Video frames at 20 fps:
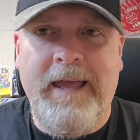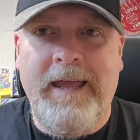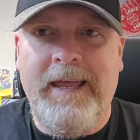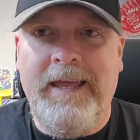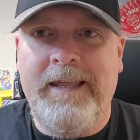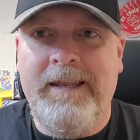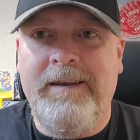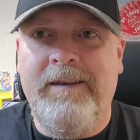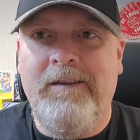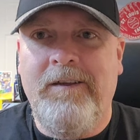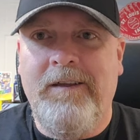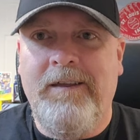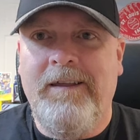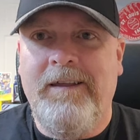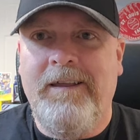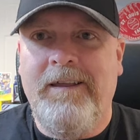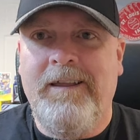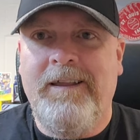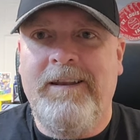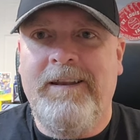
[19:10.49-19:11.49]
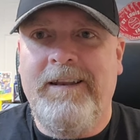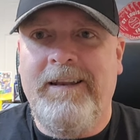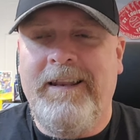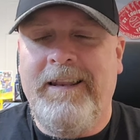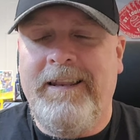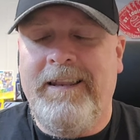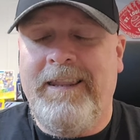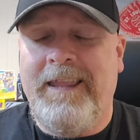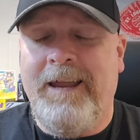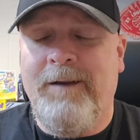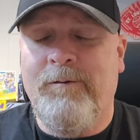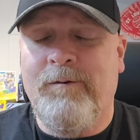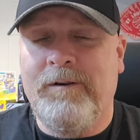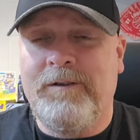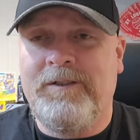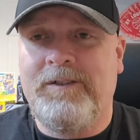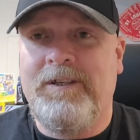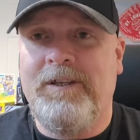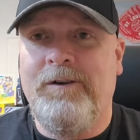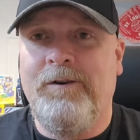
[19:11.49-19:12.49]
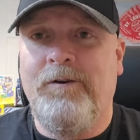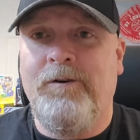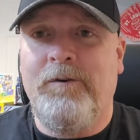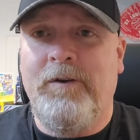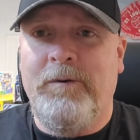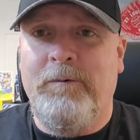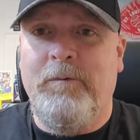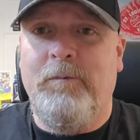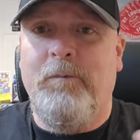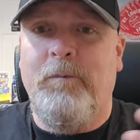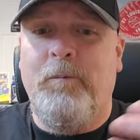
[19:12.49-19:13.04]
and they were still,